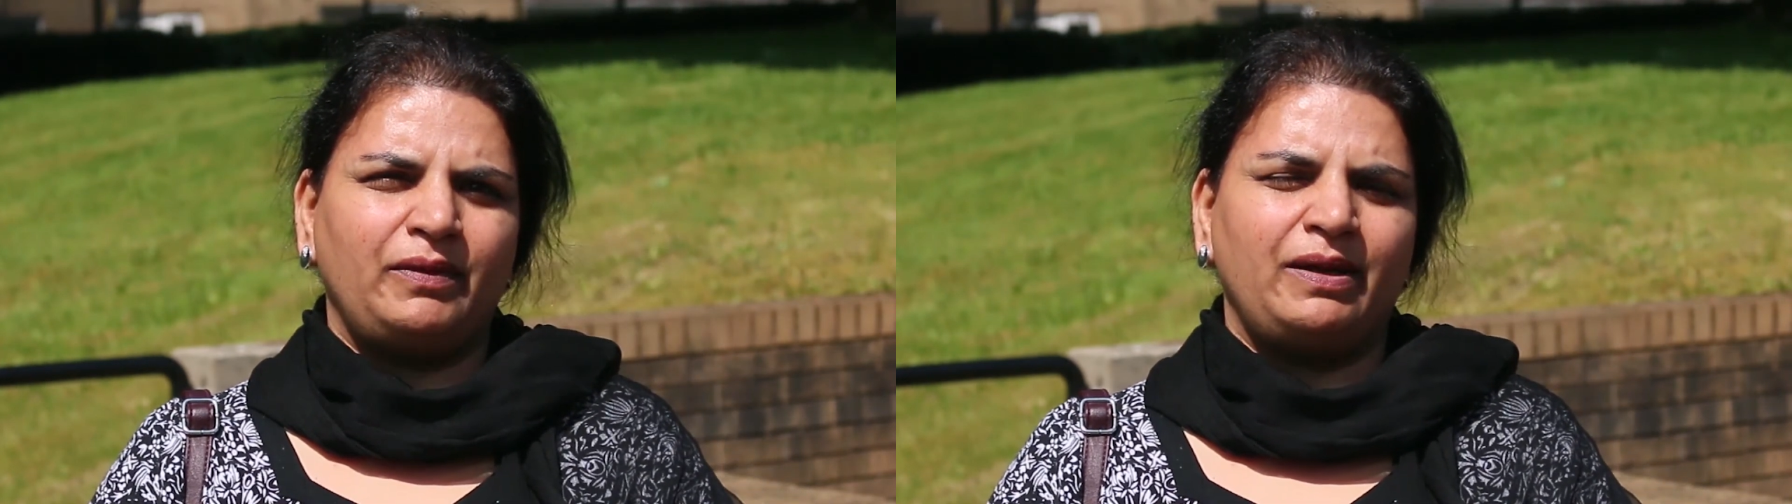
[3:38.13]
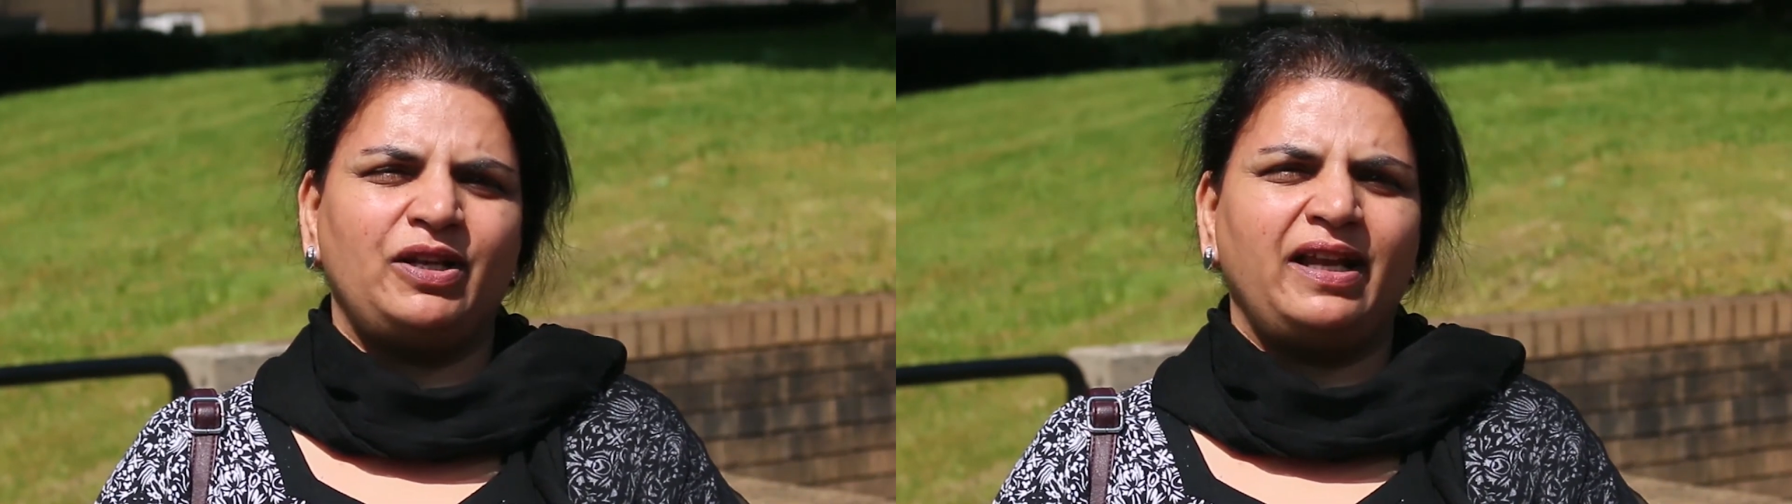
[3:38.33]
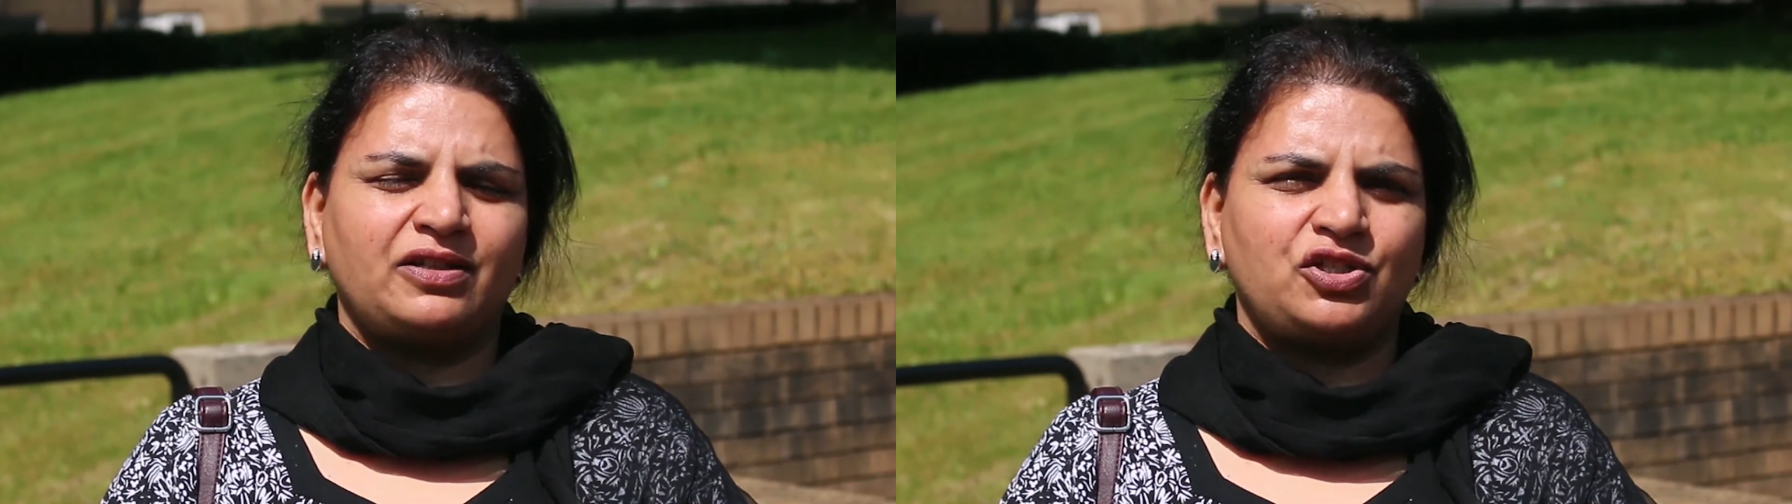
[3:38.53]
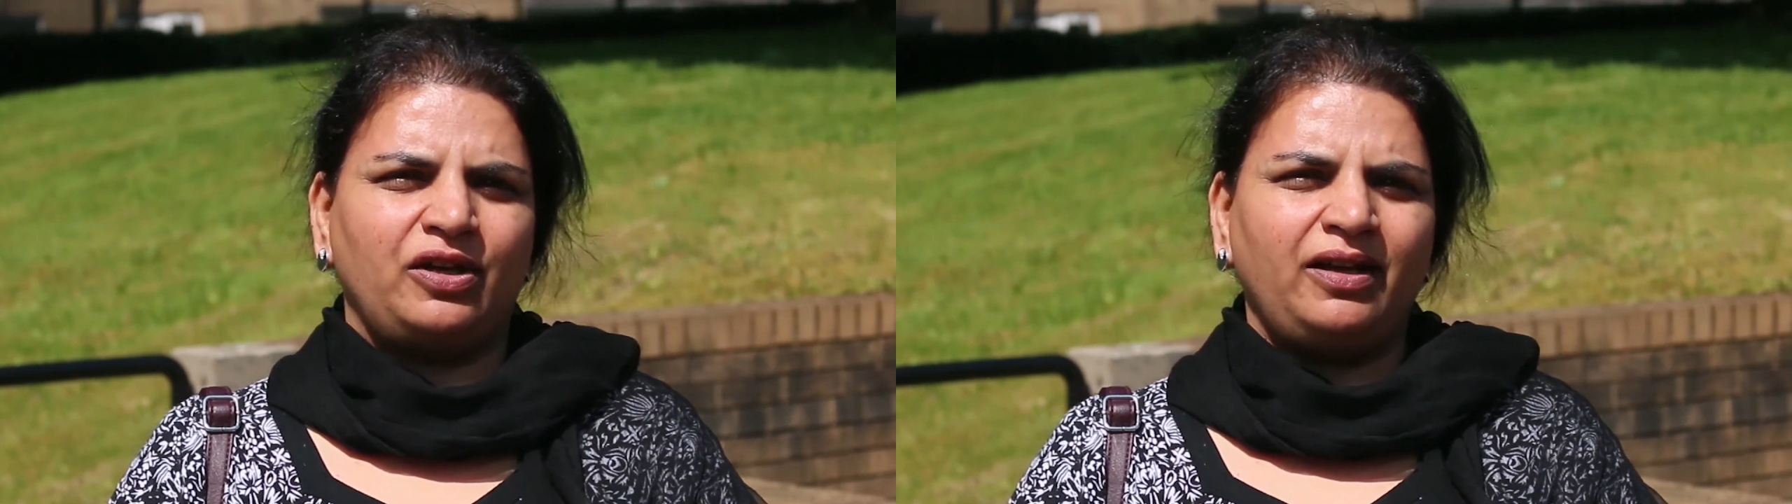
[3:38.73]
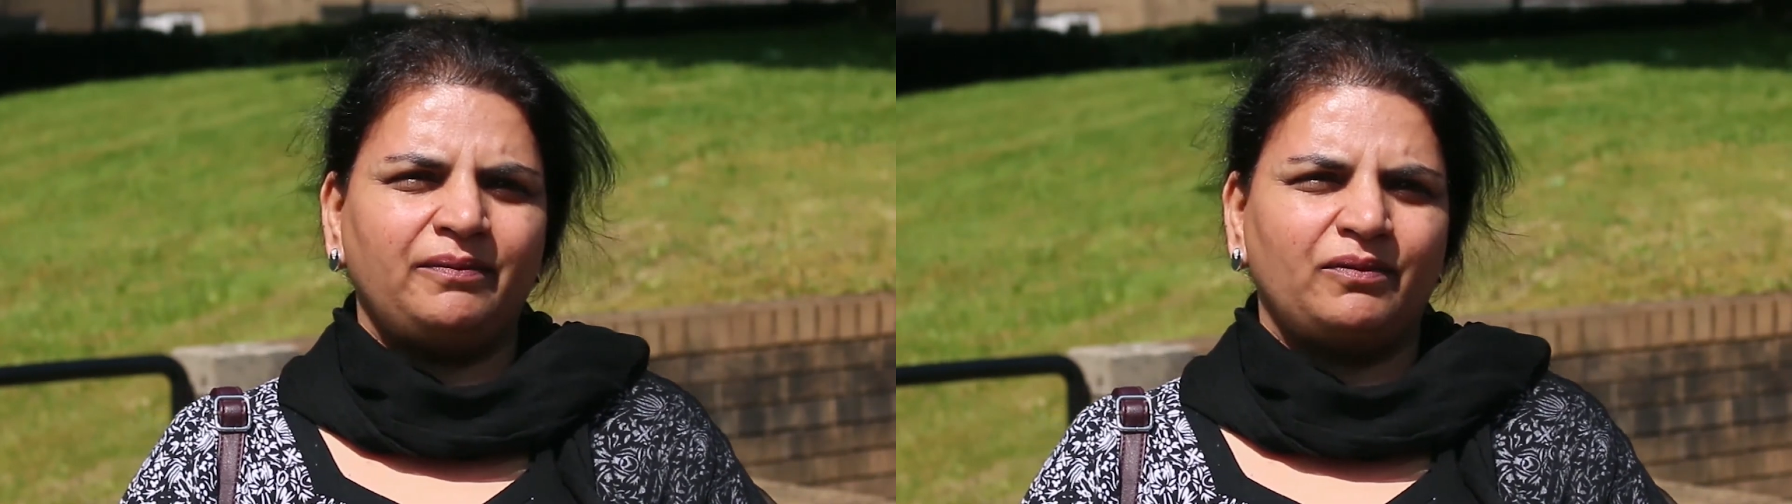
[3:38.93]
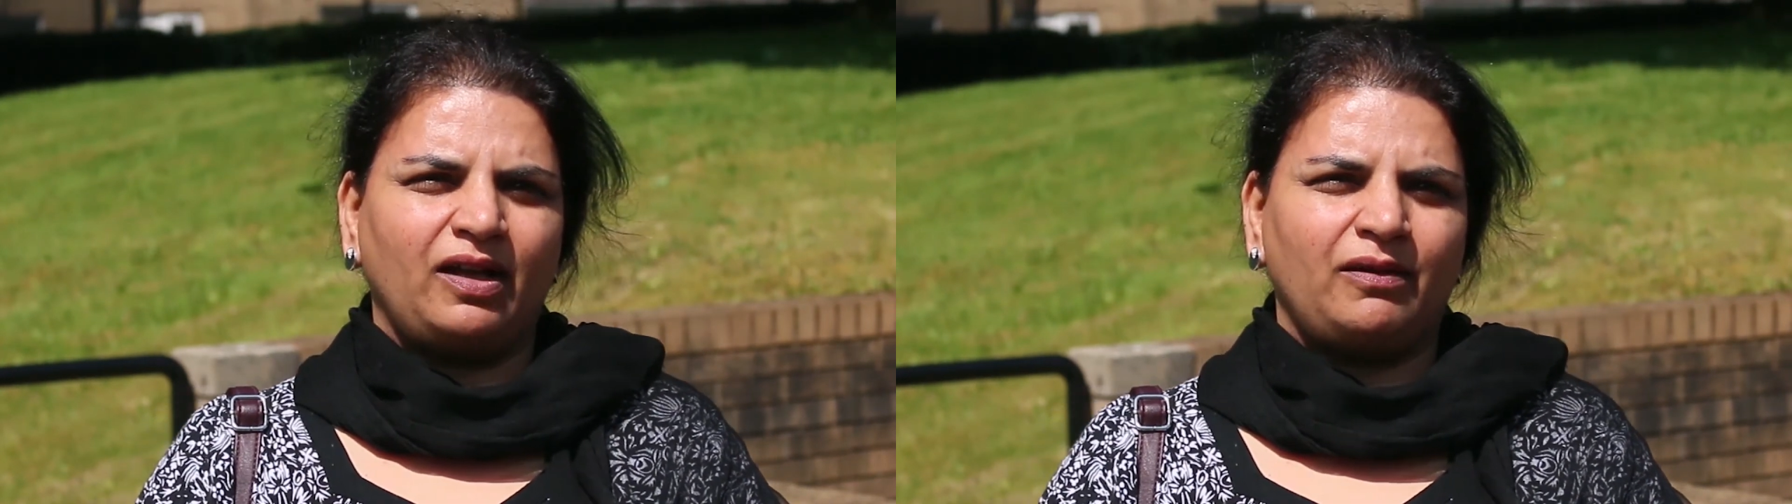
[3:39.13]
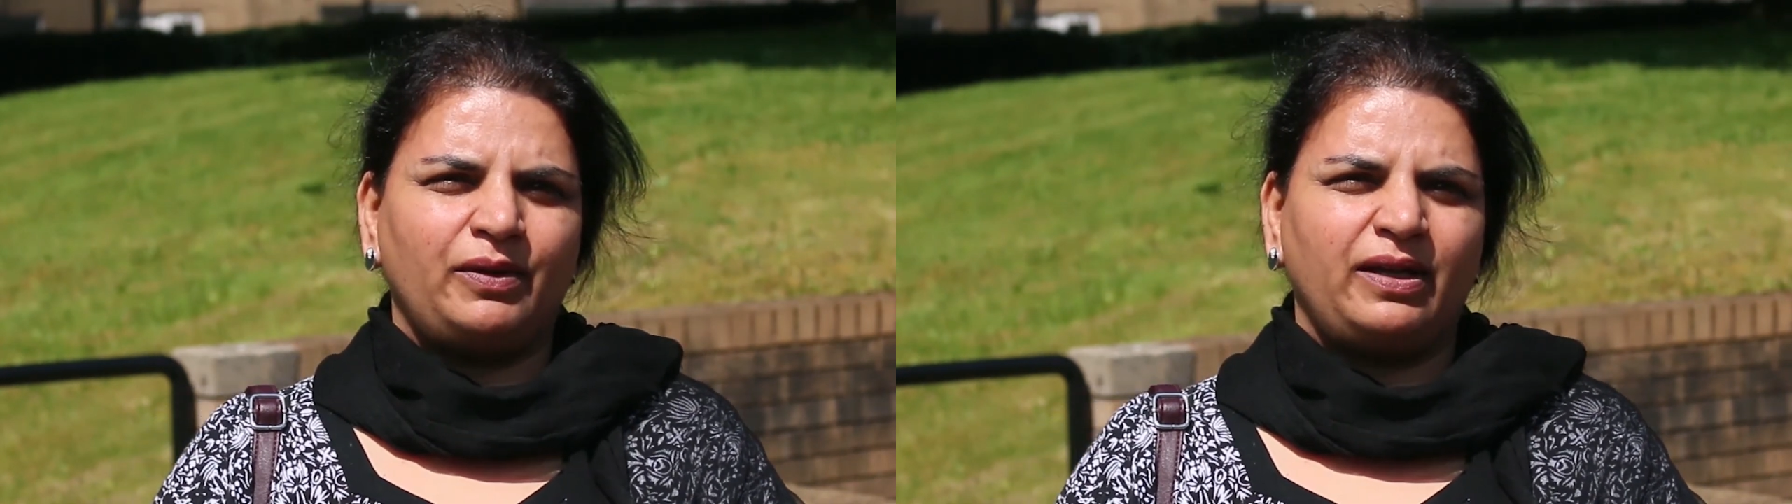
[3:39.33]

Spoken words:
maybe next year, I'll